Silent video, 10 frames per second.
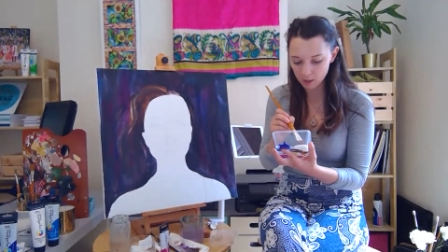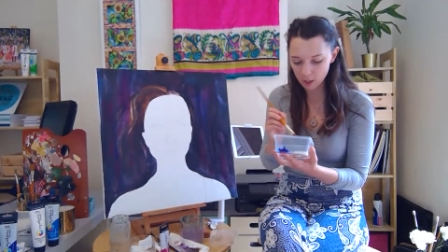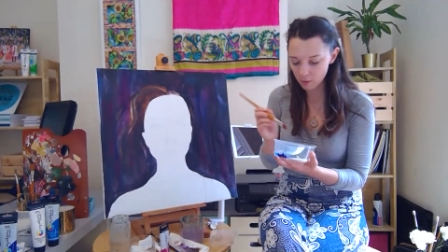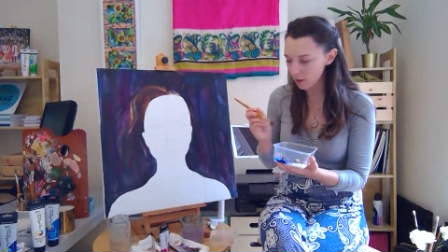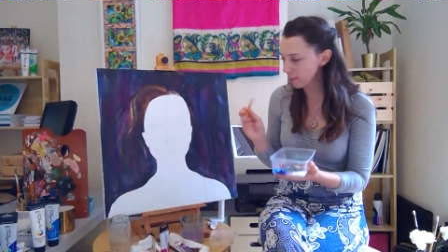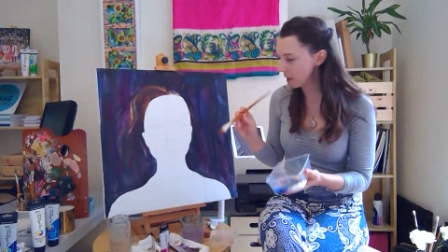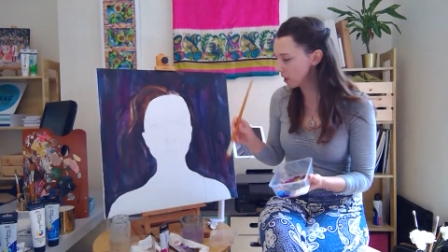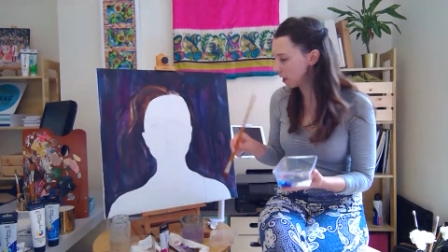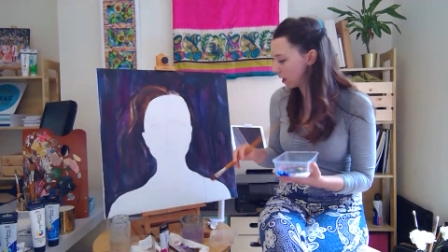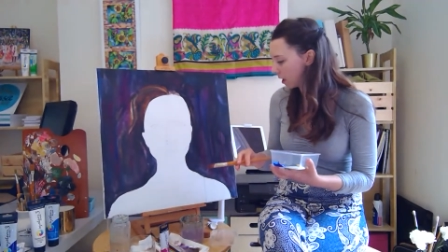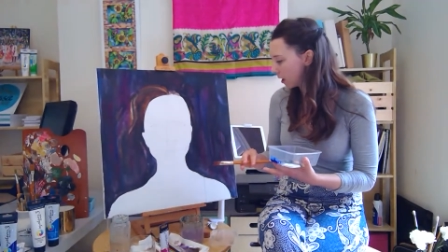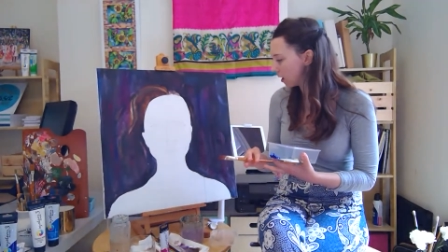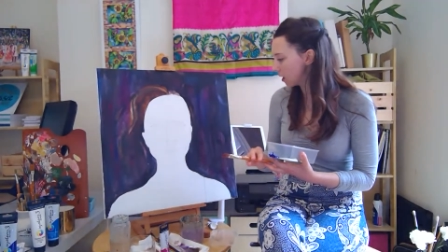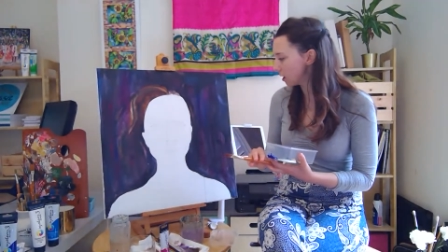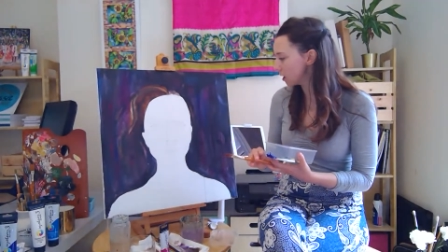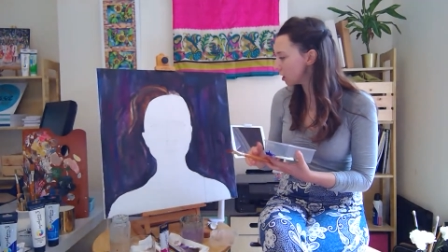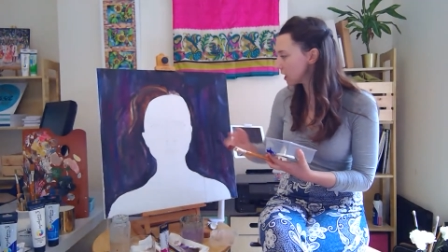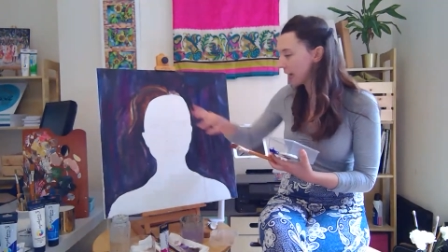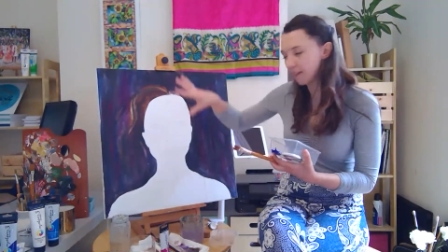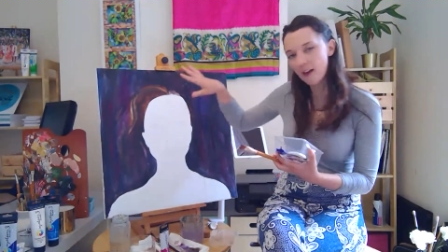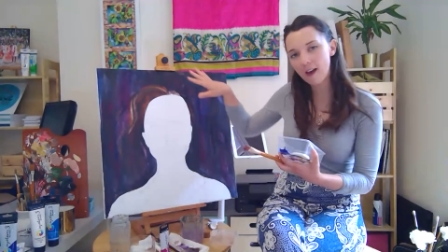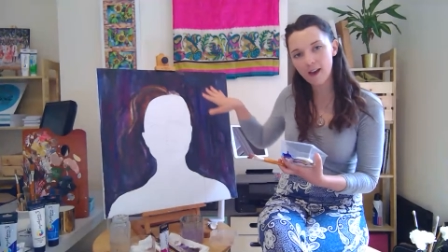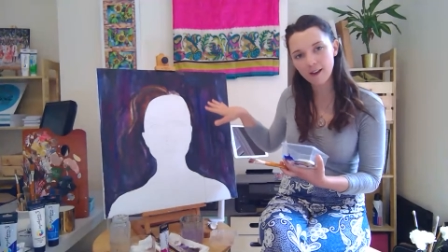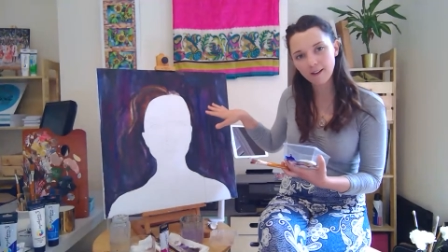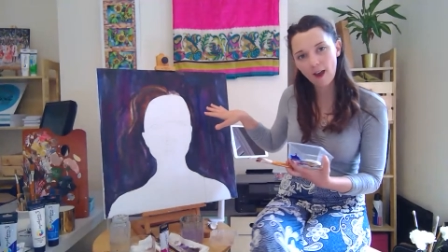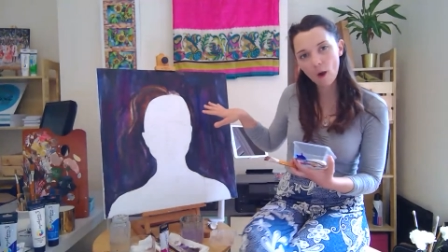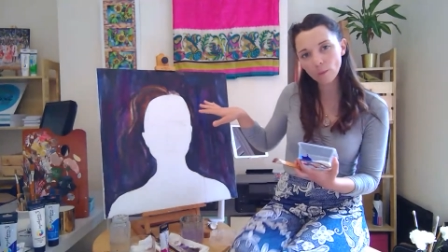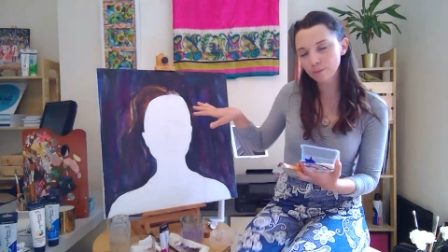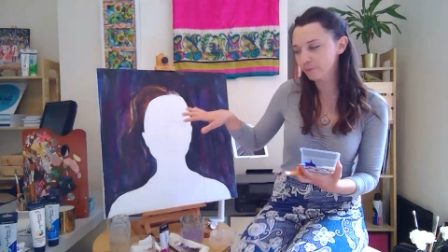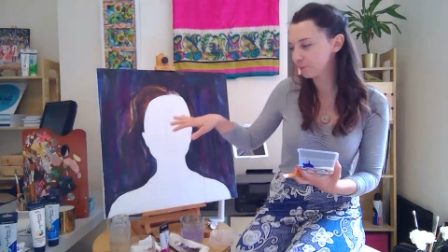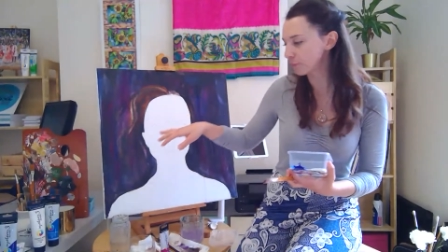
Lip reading: So I'm going to look at the hair now.